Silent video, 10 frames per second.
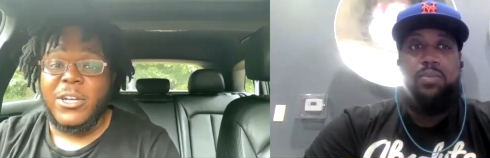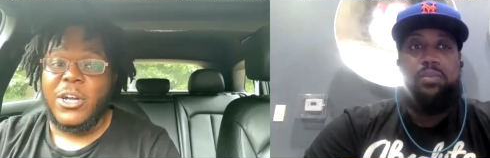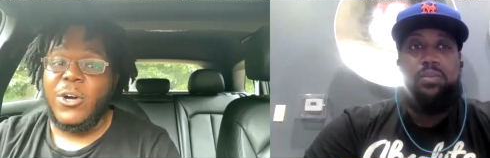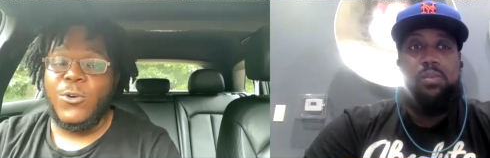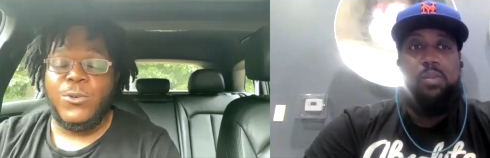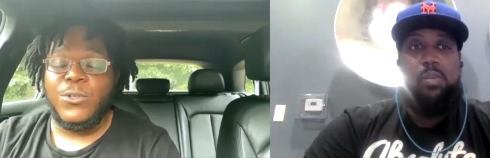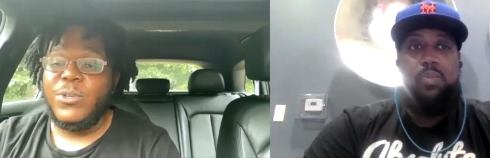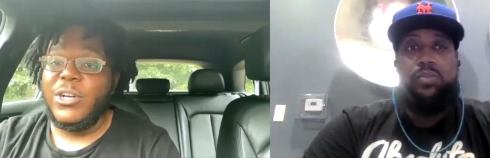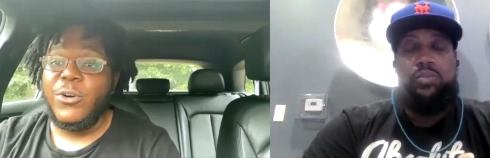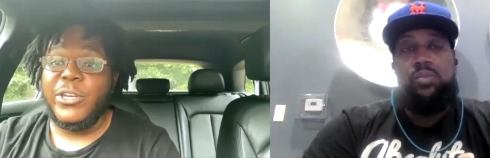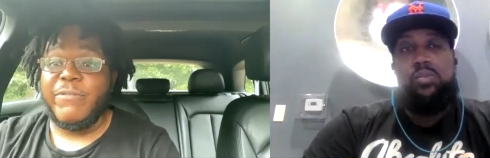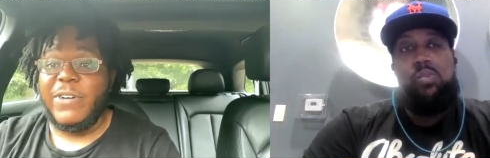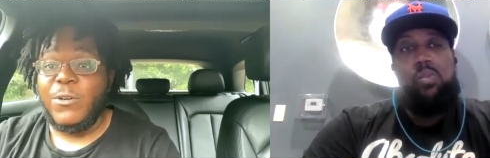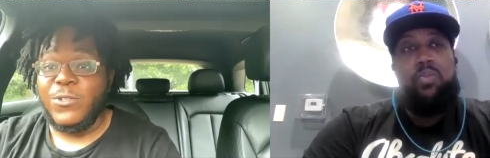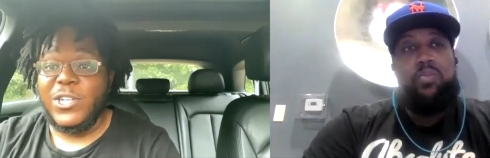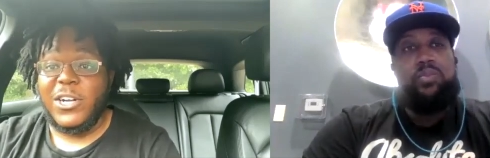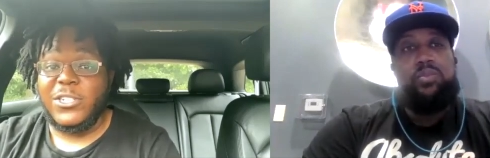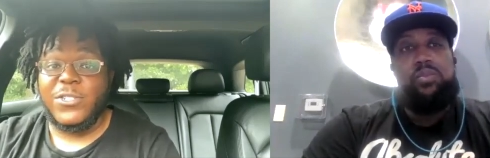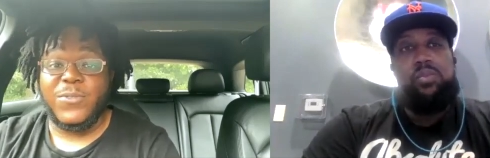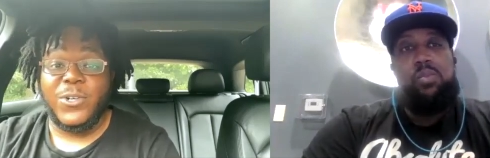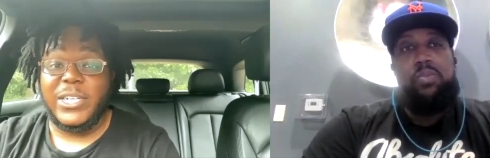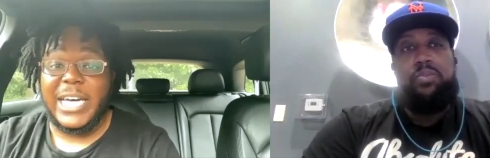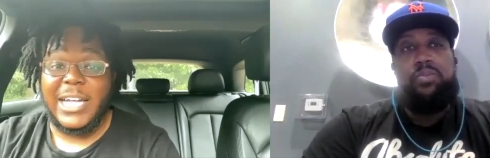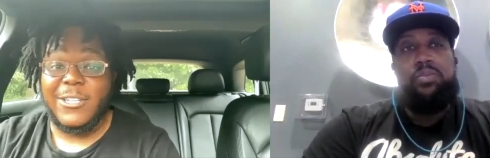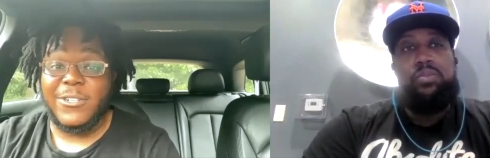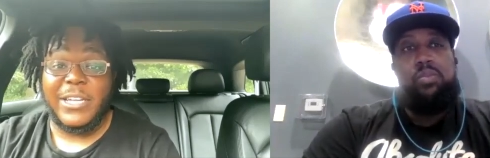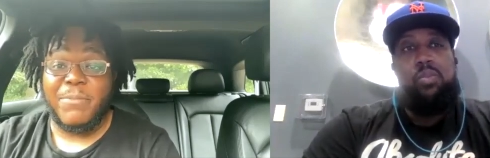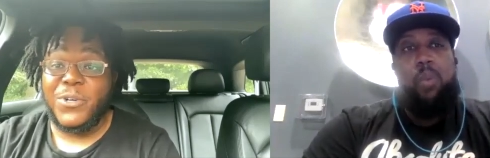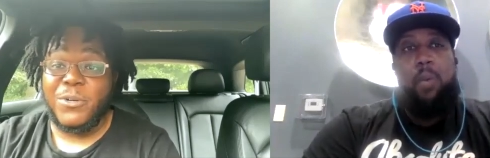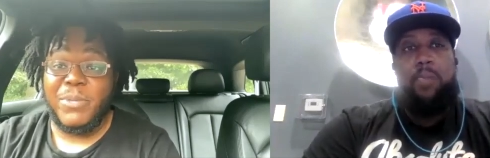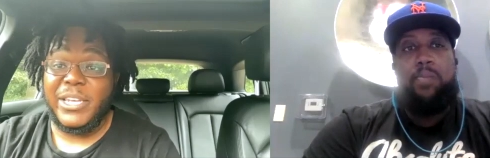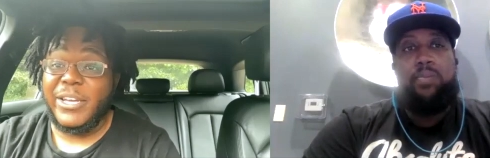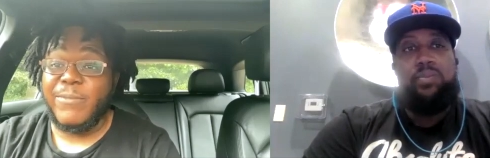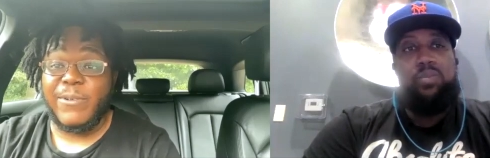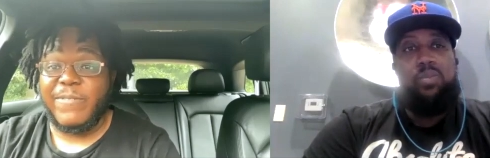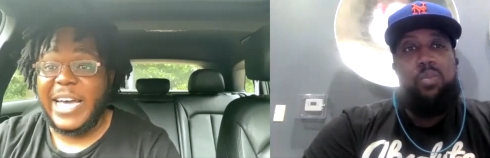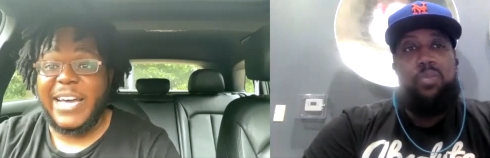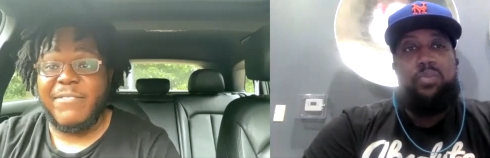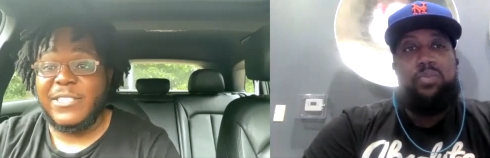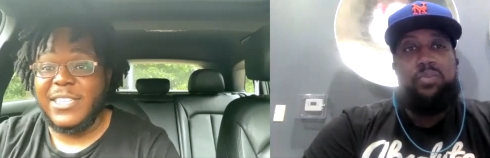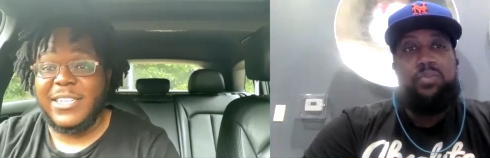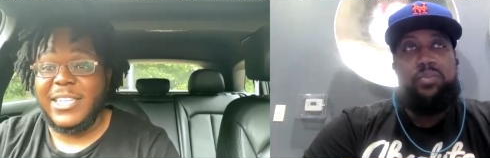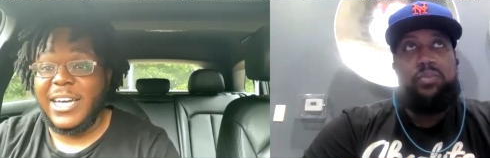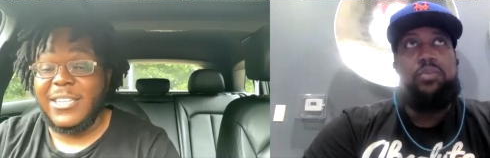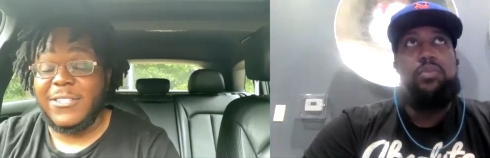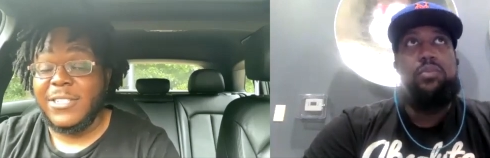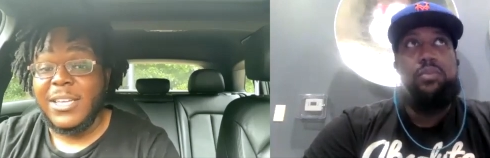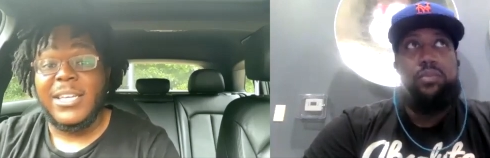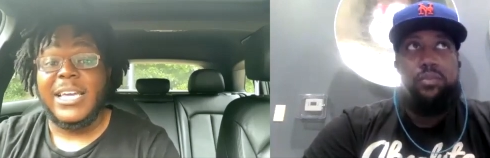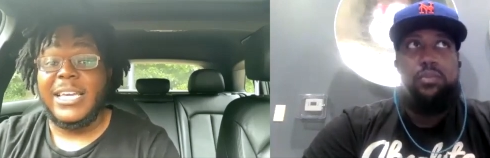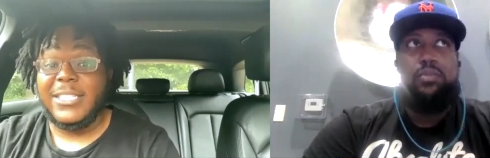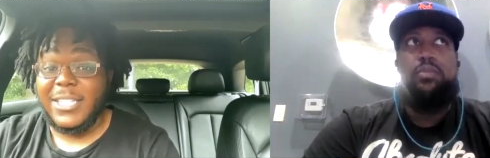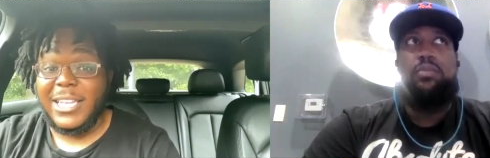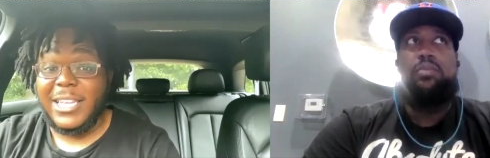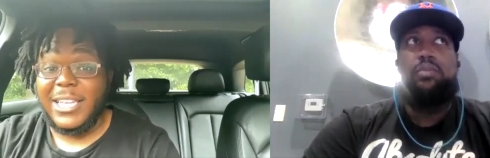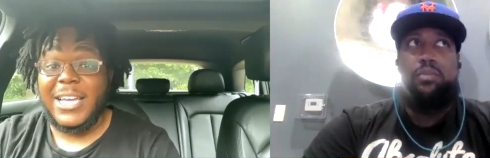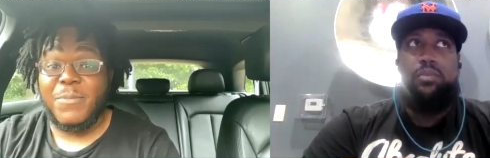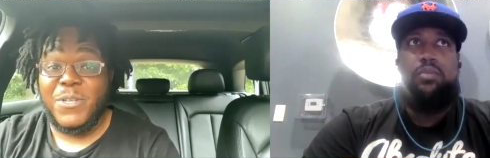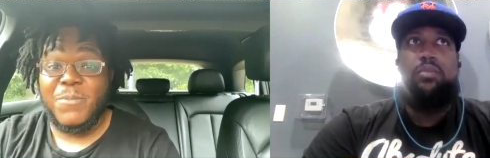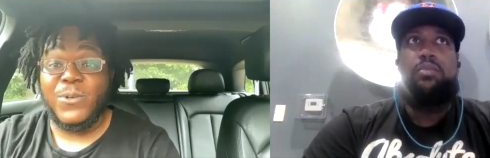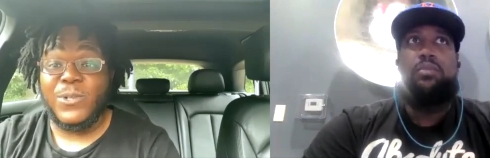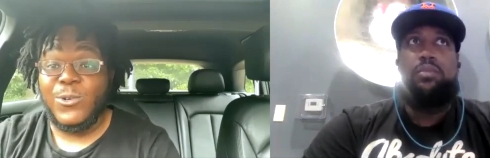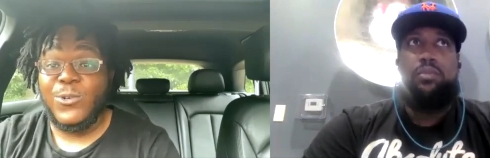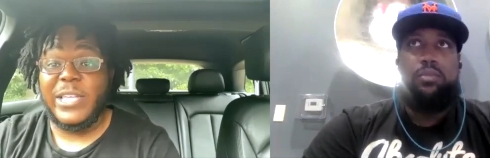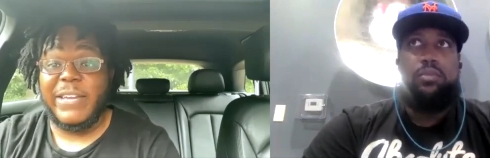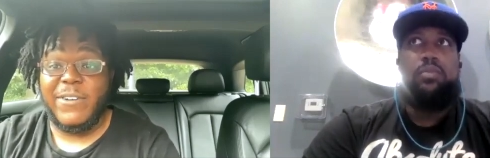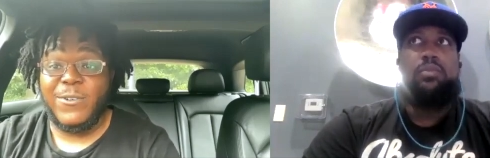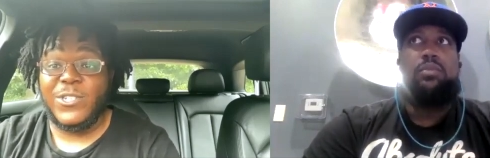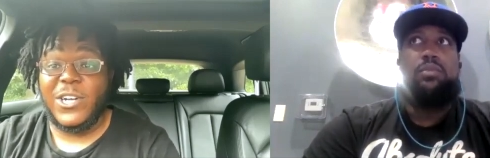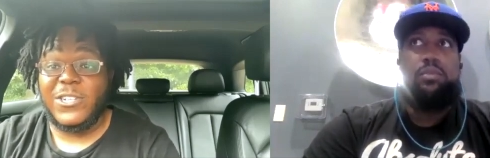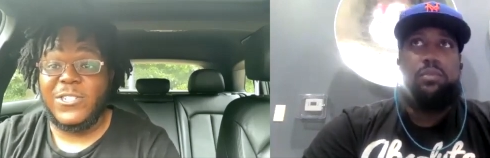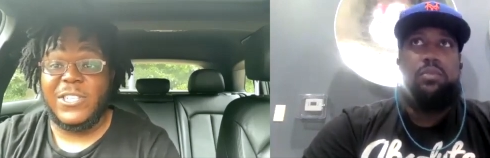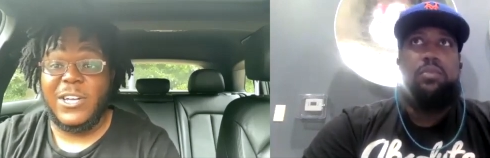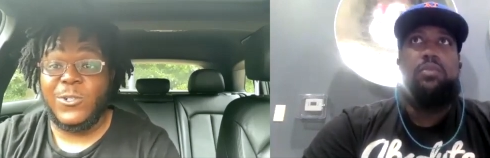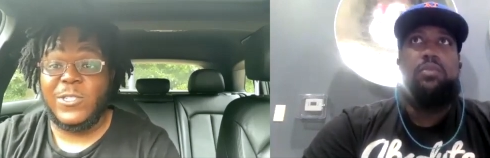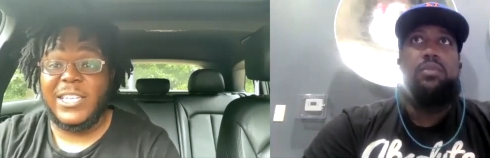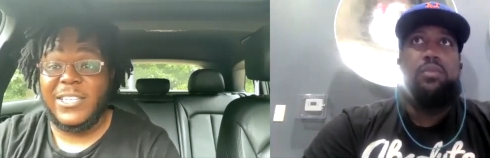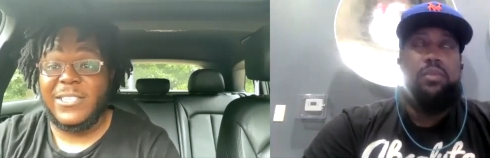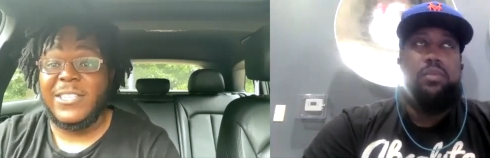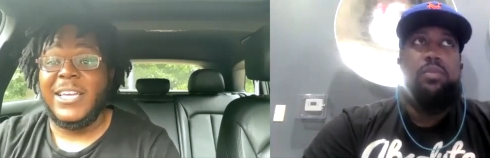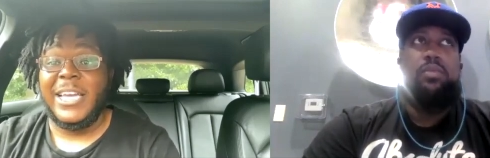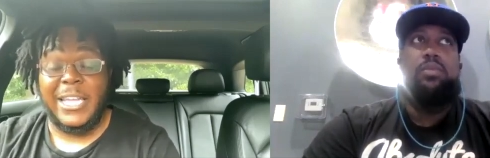Speaker 1: go you can go get phone chargers for a dollar and put them in there for five and ten dollars. It's a lot of people lose their phone chargers in hotels and they